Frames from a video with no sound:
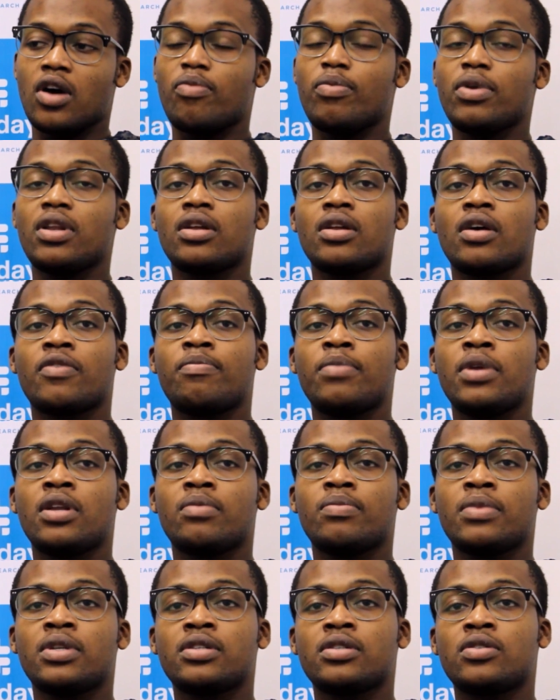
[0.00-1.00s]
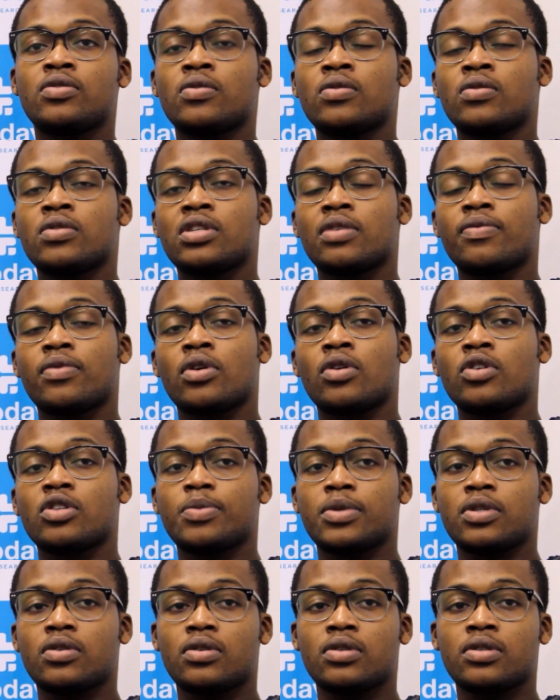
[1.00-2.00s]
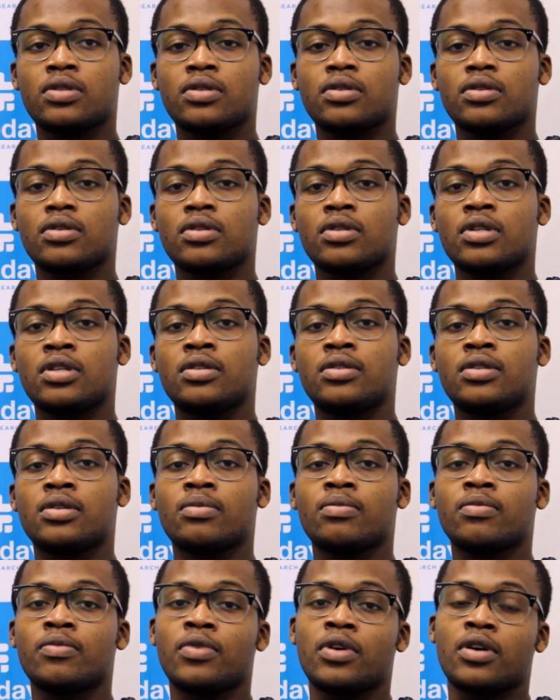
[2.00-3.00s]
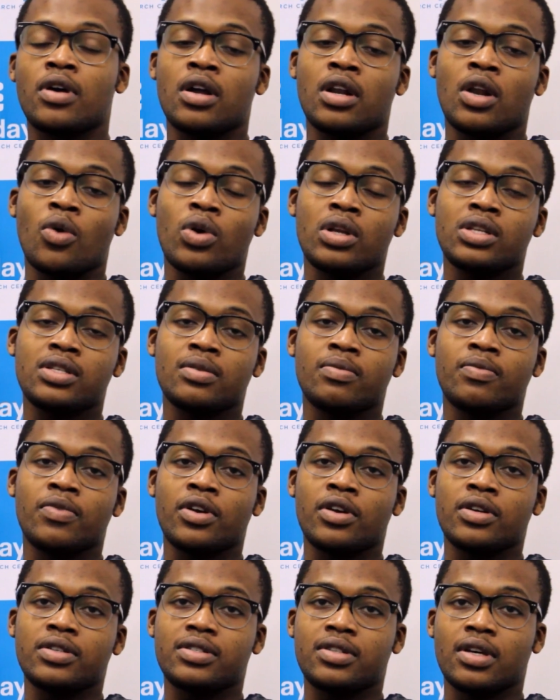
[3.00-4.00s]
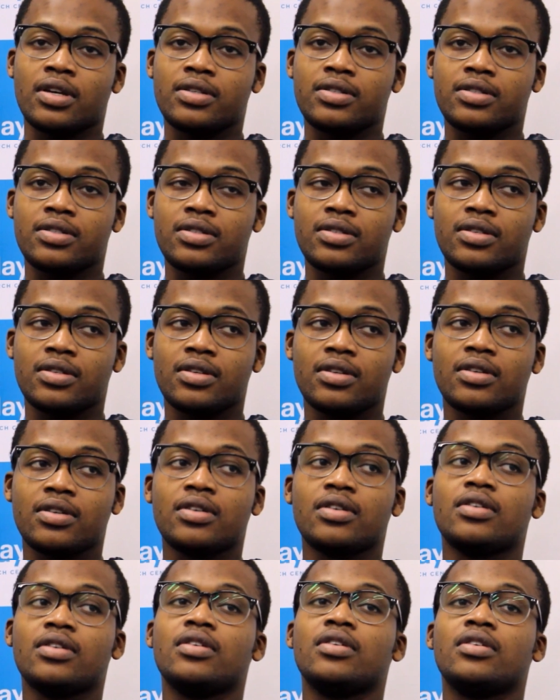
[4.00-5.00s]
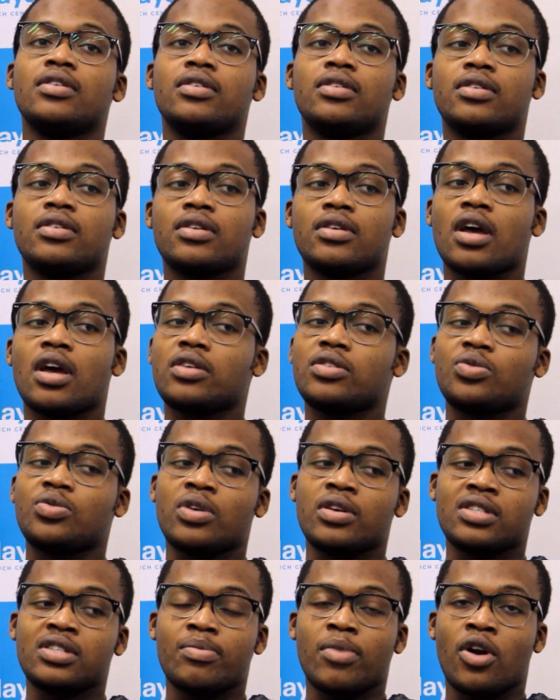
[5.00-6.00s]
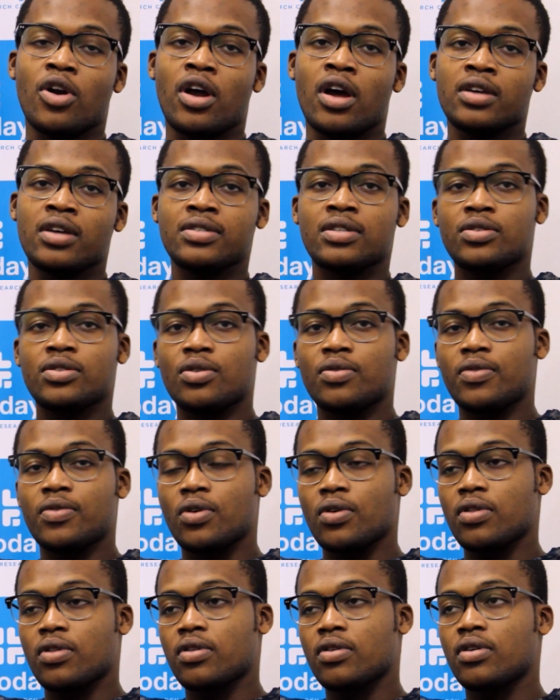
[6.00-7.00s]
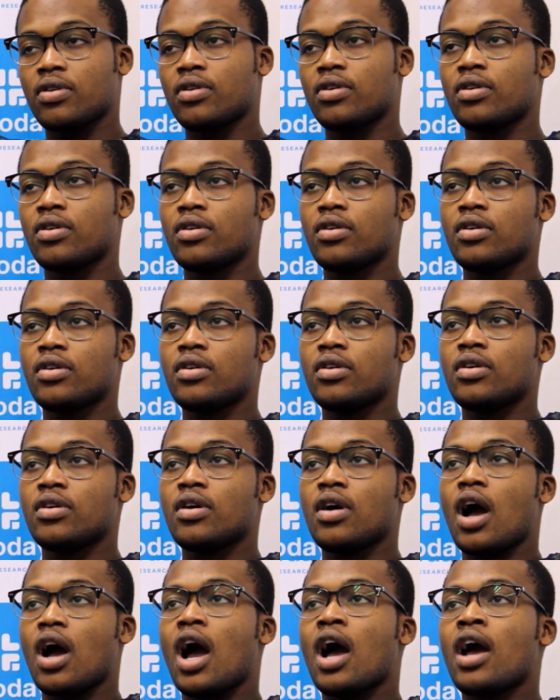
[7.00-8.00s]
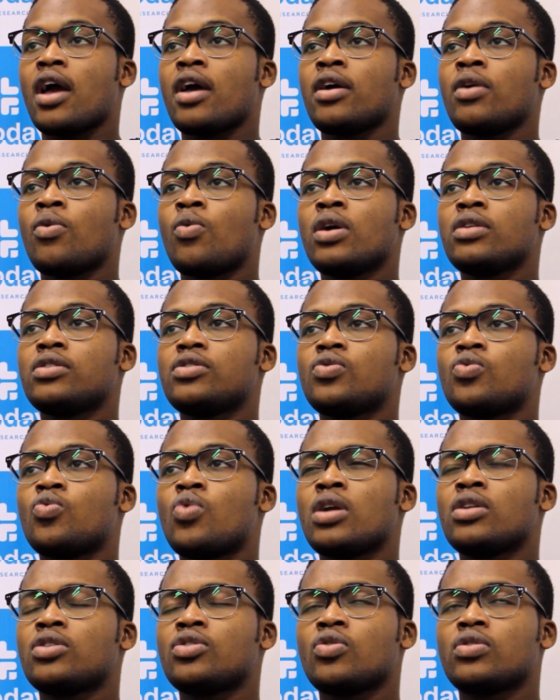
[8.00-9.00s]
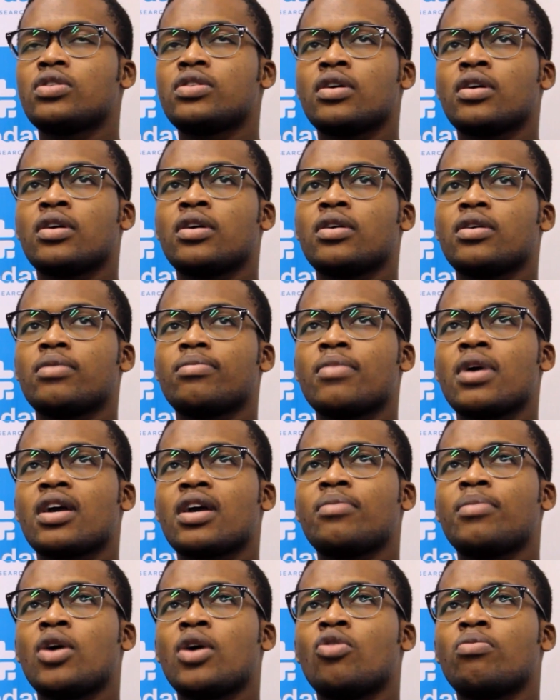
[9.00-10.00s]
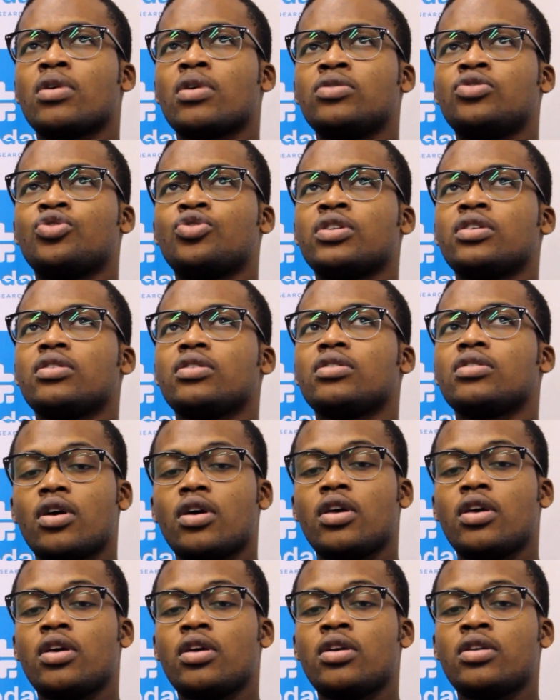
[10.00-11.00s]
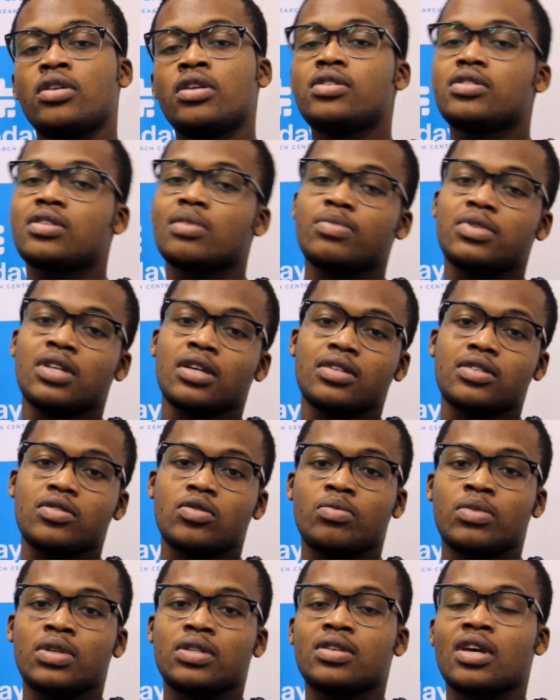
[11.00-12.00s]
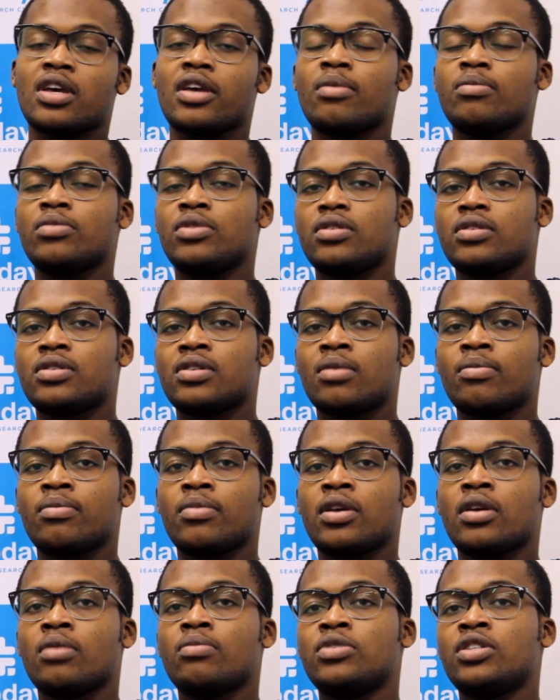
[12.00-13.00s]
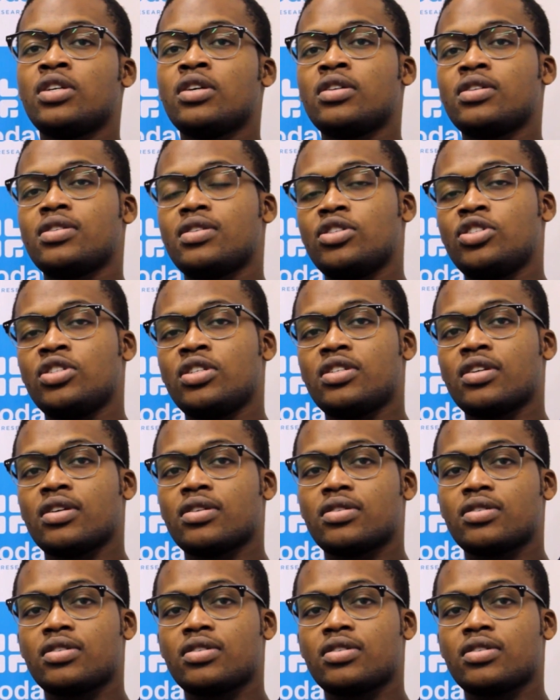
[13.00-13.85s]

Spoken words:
I've been admitted to several hospitals, underwent some various tests, X-rays, MRIs, and so forth. I went to one doctor back in my home country. He did some tests on me, some EMG and ECG